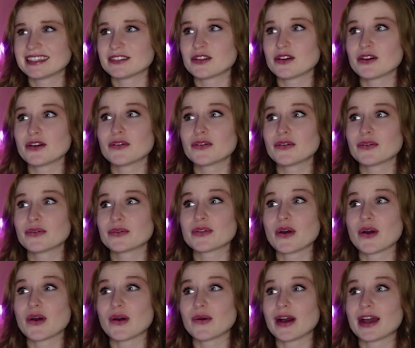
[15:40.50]

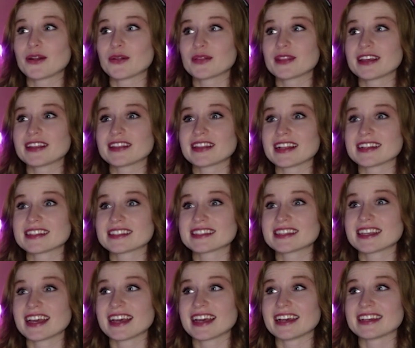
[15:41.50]
No, I don't think that's
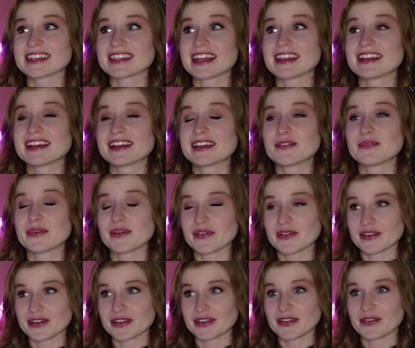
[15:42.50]
the case. I think he will
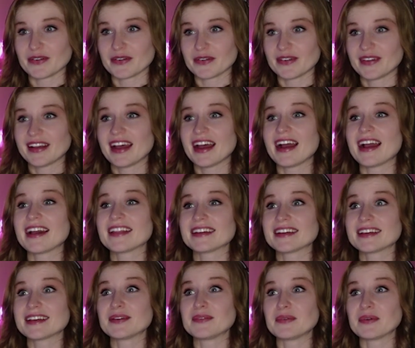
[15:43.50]
hurt you. I
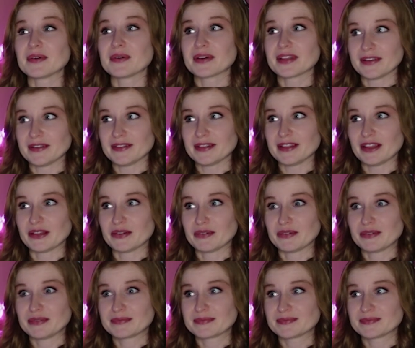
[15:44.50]
think he will kill you.